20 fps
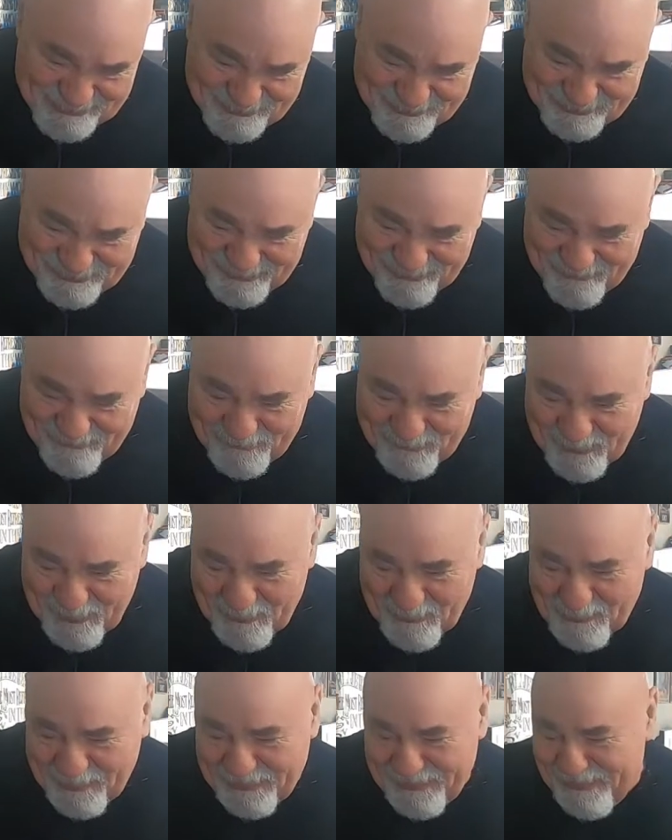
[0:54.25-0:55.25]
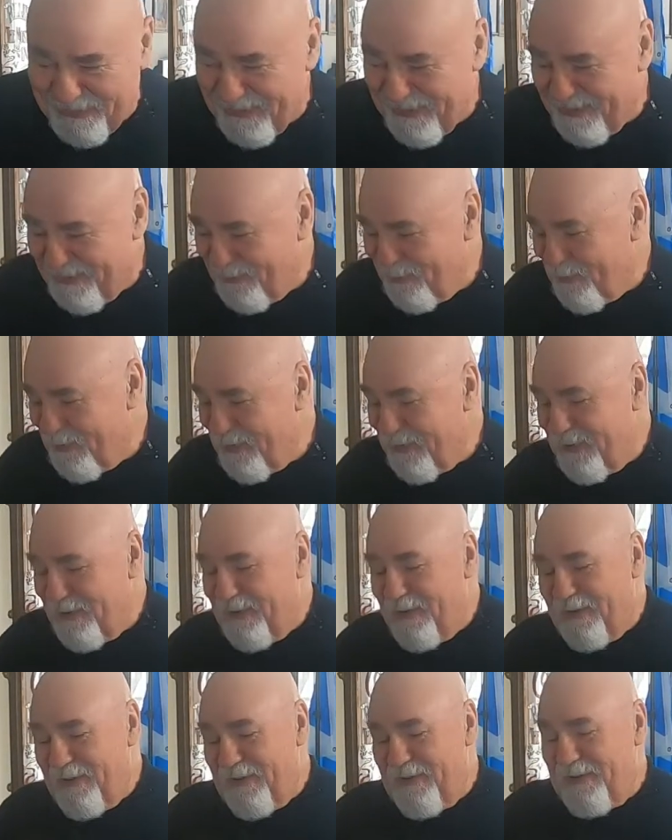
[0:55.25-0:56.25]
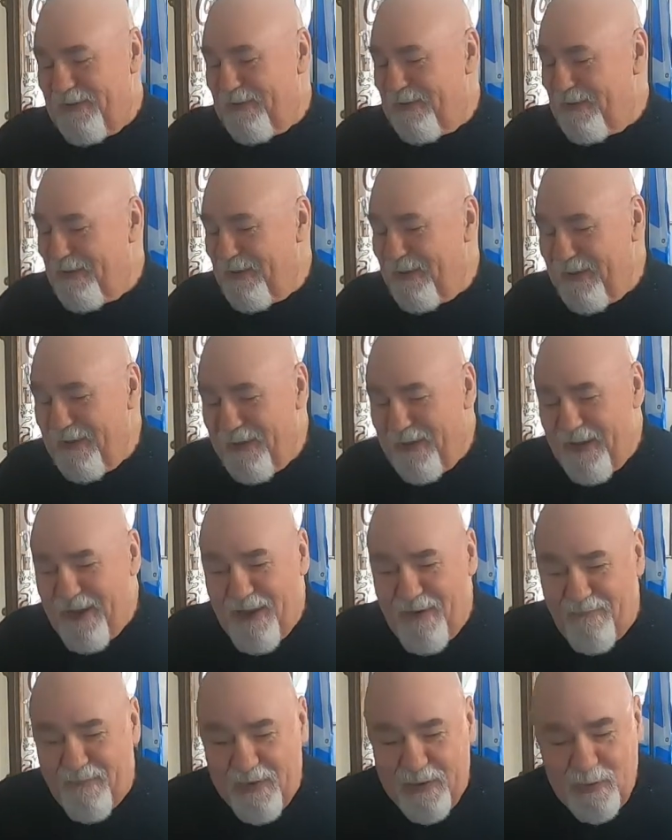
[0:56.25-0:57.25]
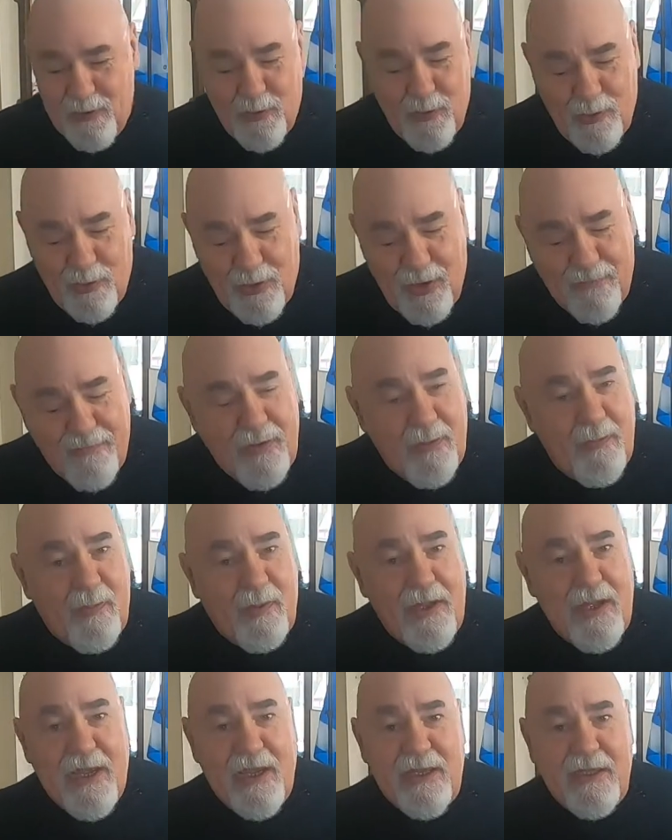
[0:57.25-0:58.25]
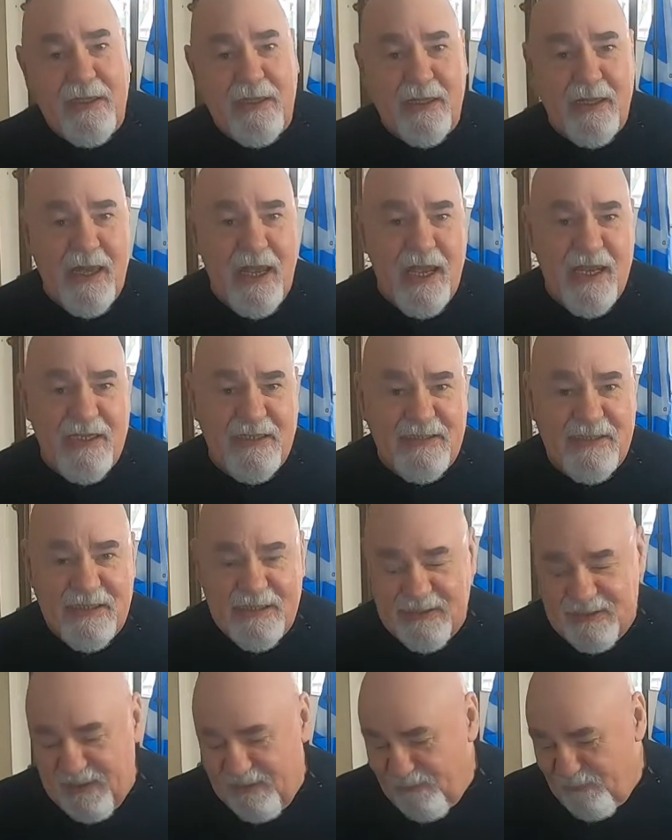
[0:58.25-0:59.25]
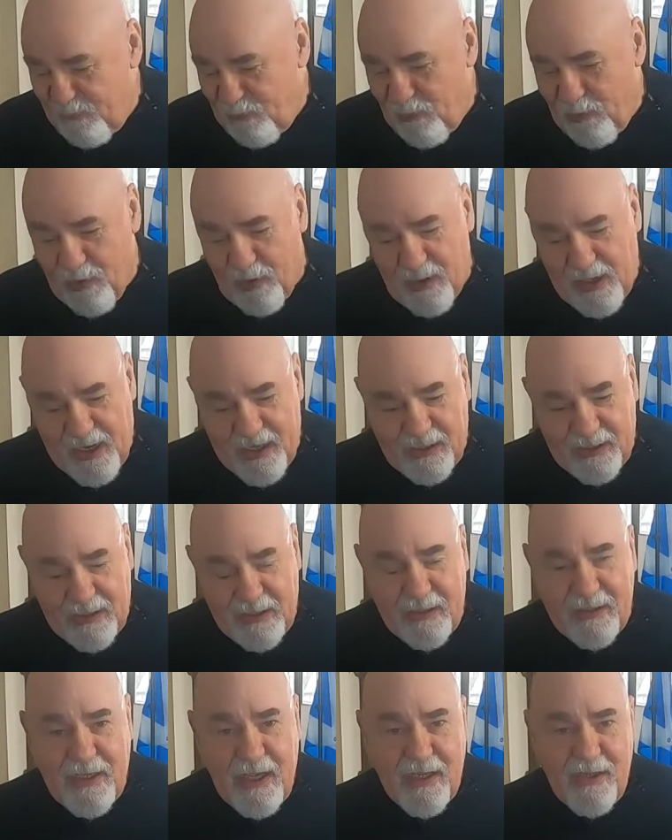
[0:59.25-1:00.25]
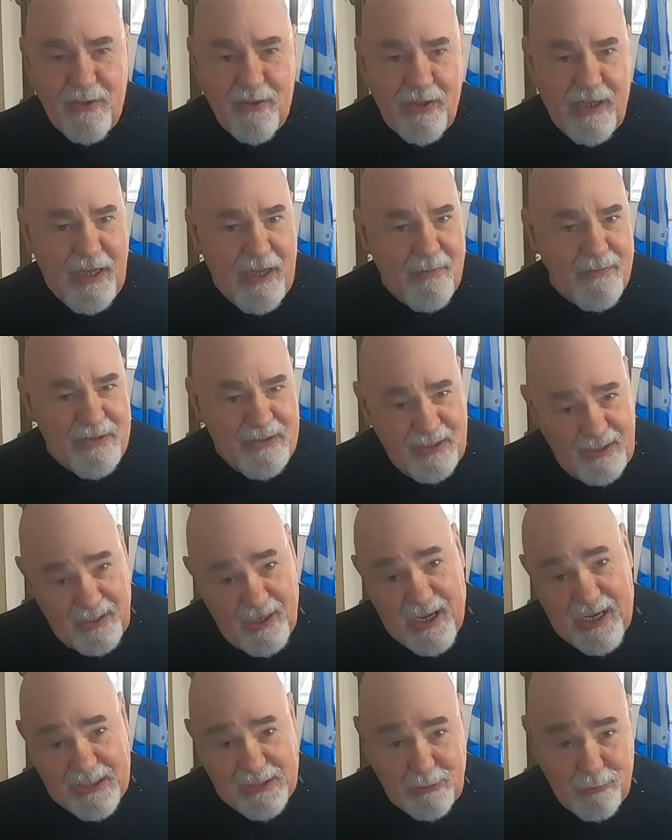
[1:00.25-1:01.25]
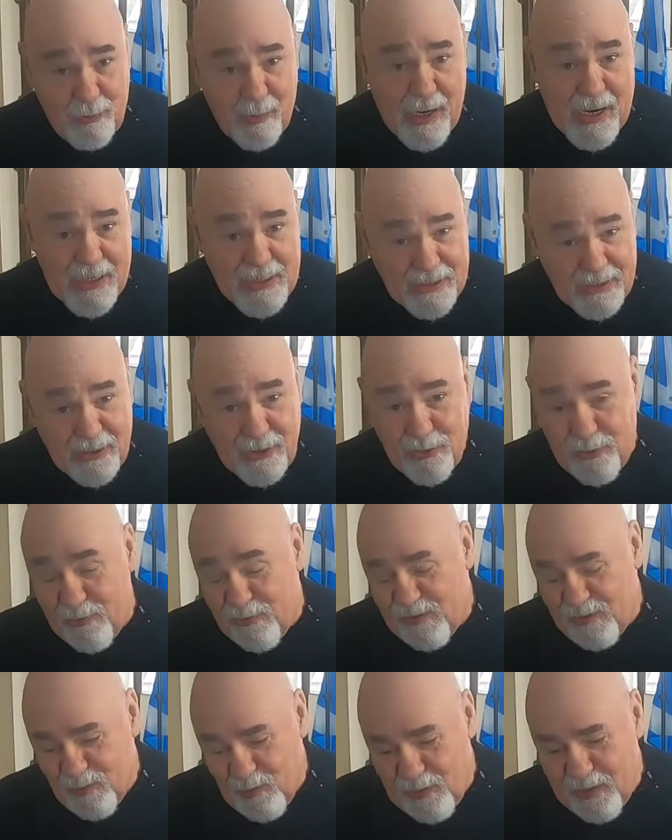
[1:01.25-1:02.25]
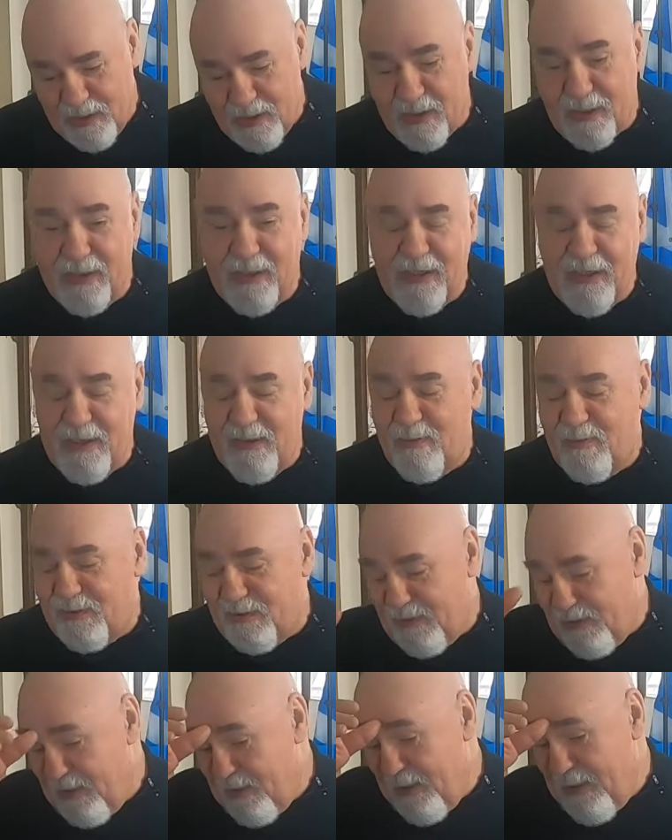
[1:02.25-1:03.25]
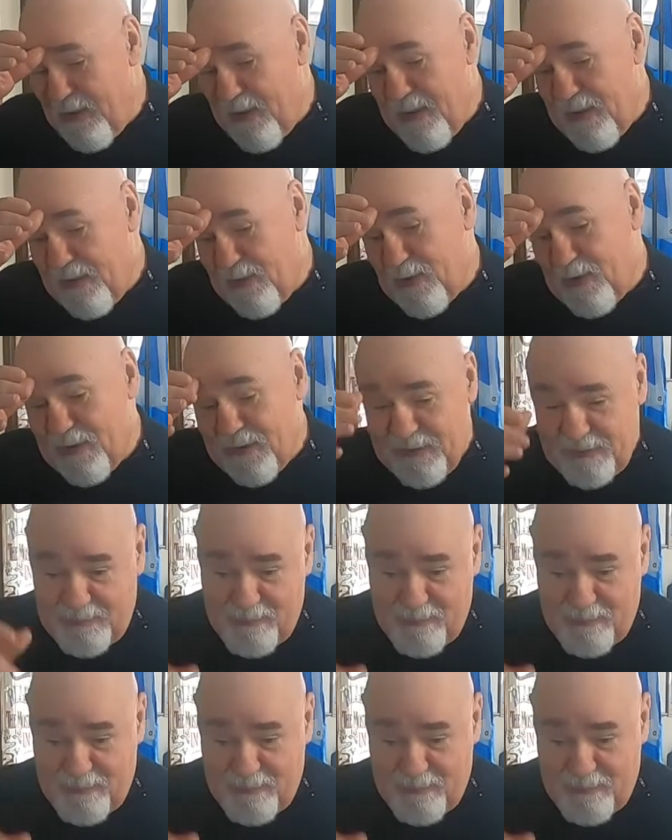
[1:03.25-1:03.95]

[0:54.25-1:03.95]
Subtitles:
looking forward to this one. If you played the N64 or any Nintendo games, Crash Bandicoot was one of their games. So this